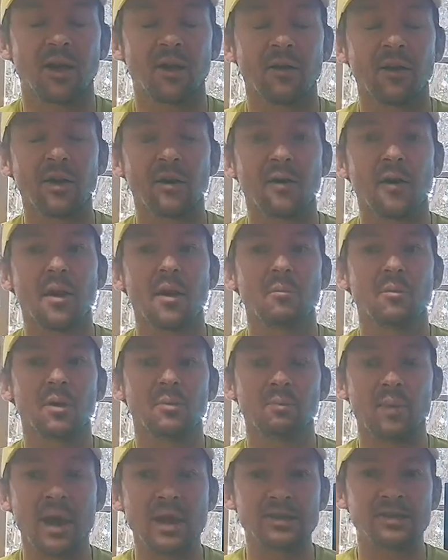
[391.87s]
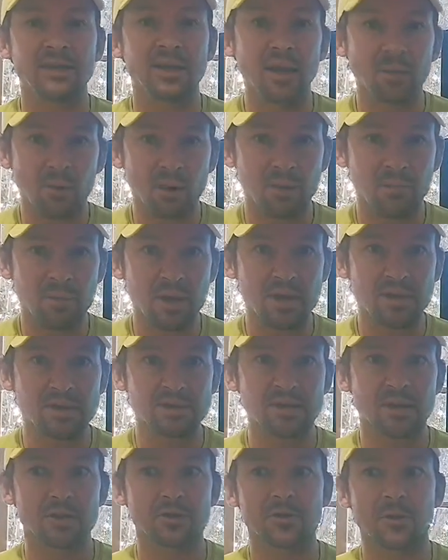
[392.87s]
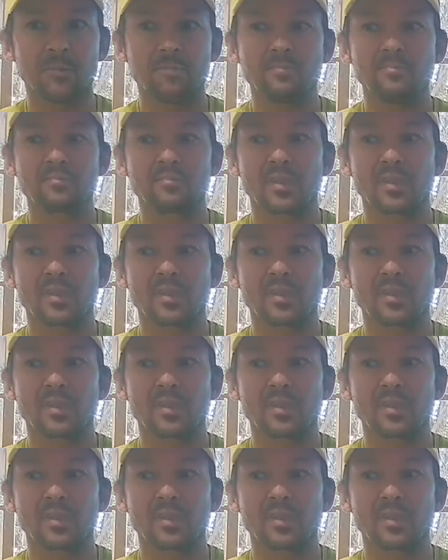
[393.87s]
All right, but basically what it means is